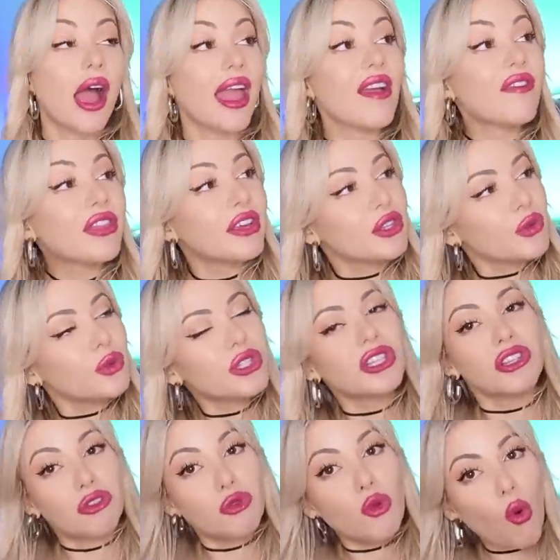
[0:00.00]
If this was
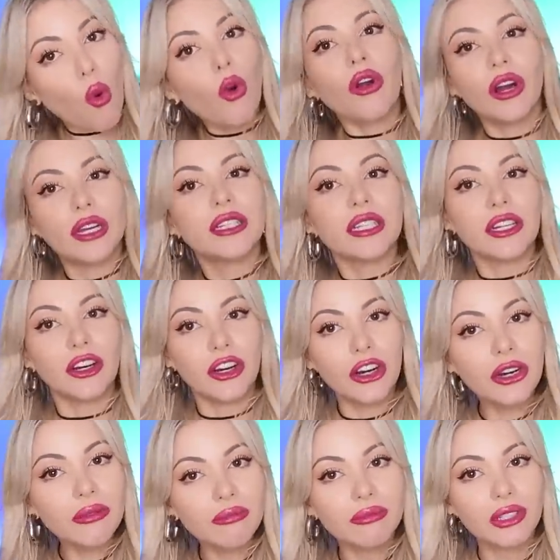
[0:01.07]
a Nora
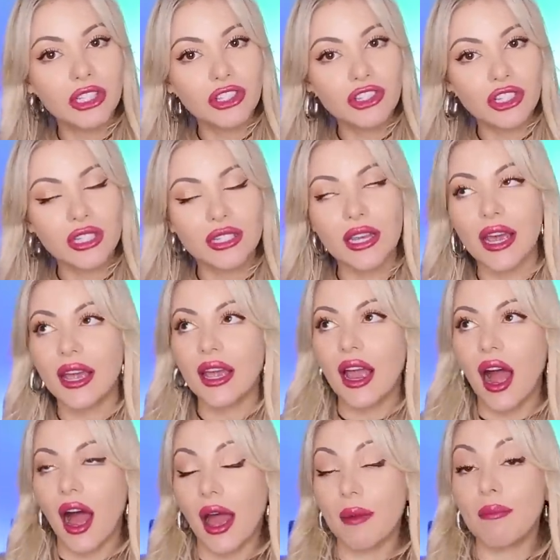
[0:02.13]
dinner, let's just
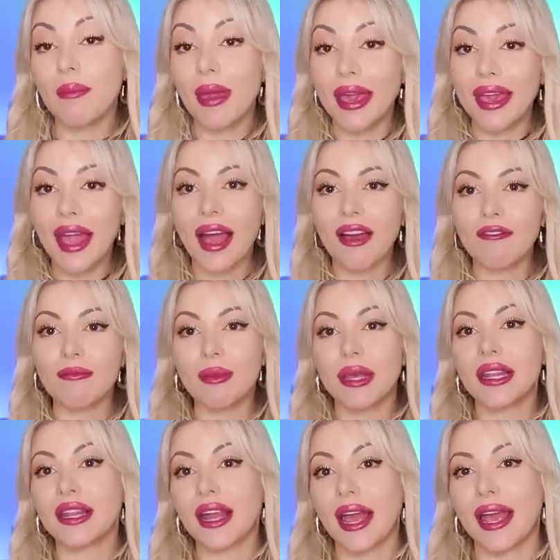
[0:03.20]
say I may have
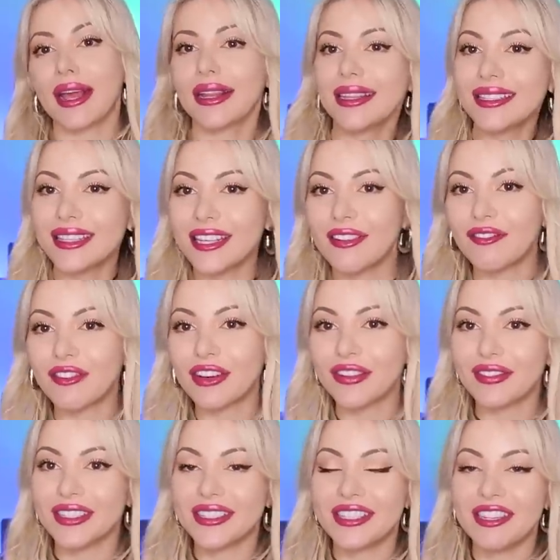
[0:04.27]
been like, let's eat in front
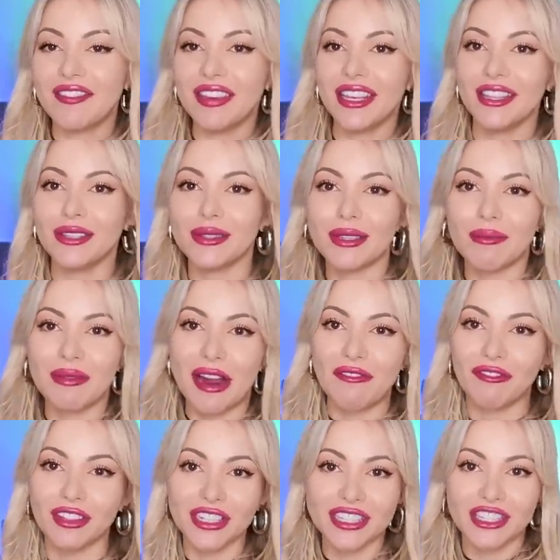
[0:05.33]
of the T V, do some
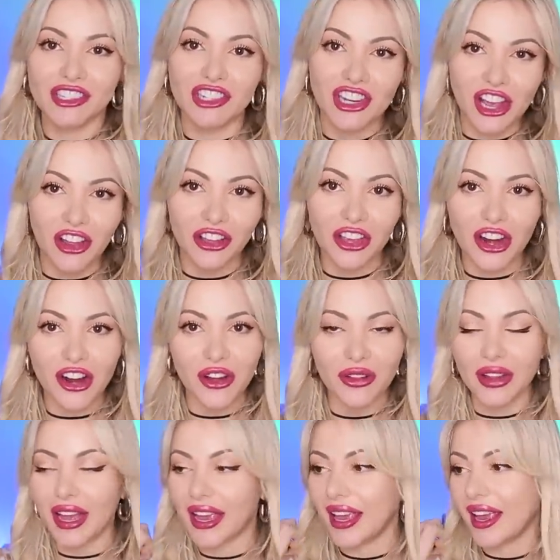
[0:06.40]
Netflix and chill, you know,
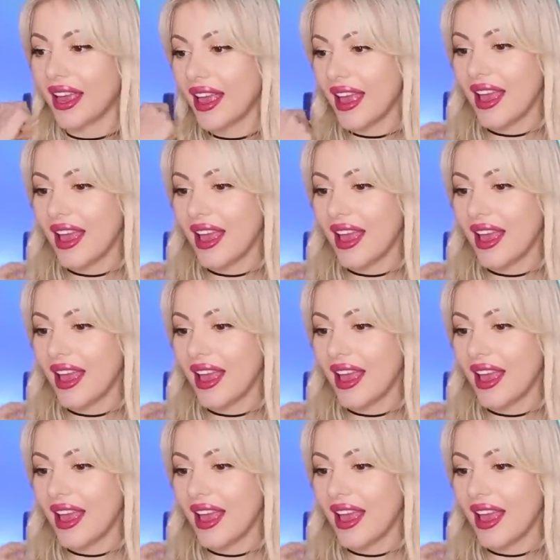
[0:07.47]
like,